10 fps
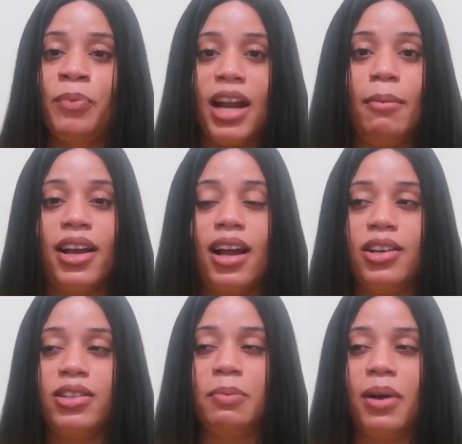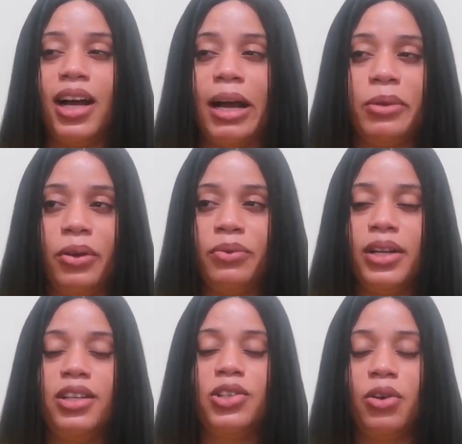an American YouTuber, I'm not
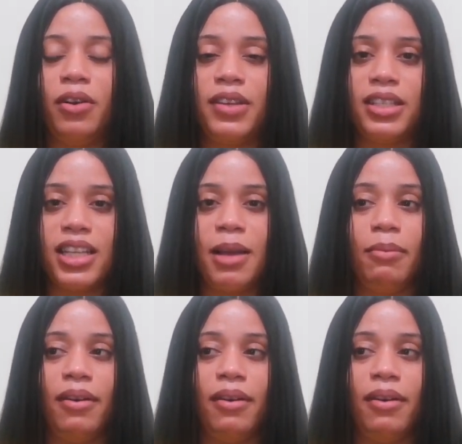really sure of his name,